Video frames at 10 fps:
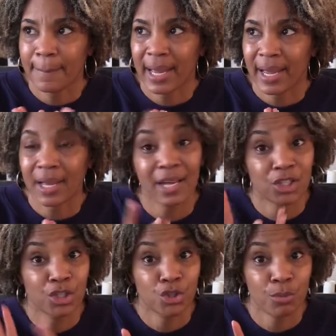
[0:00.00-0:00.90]
pack,
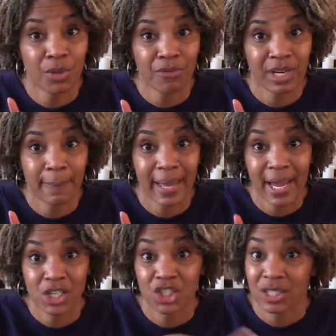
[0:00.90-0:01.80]
actually two more ThredUp
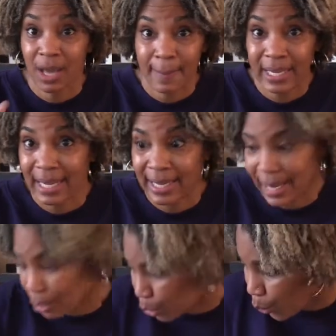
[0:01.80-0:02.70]
packages coming in.
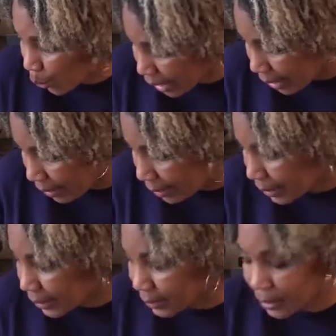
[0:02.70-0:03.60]
I don't know when.
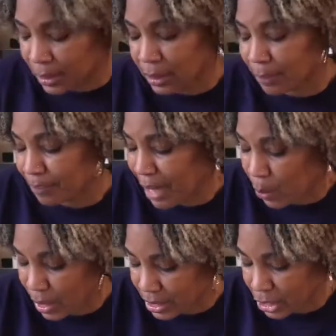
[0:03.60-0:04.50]
I
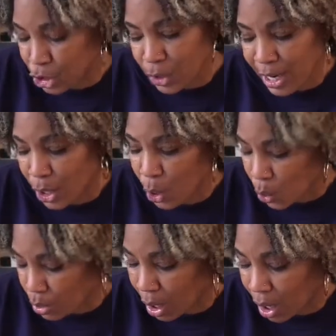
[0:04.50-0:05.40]
was gonna try to
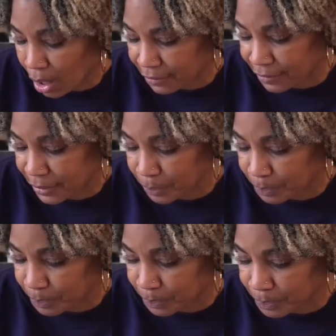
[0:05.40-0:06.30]
hold off
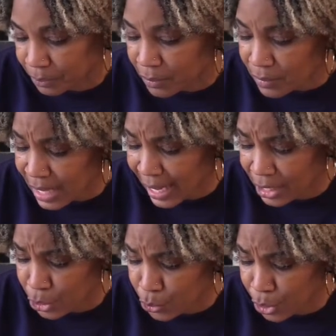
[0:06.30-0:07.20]

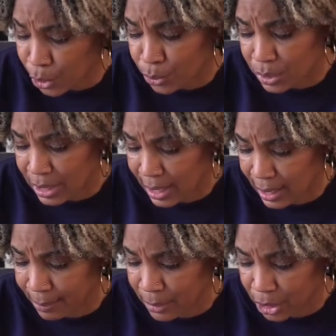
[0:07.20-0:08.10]
and do those,
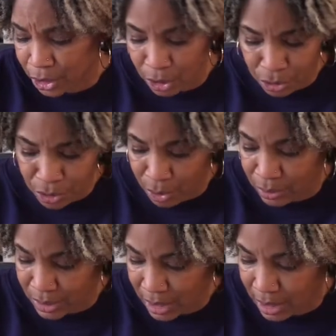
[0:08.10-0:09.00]

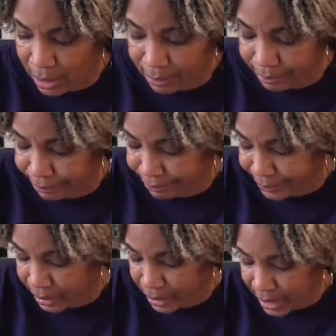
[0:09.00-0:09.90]

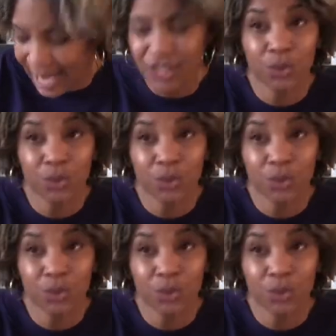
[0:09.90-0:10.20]
actually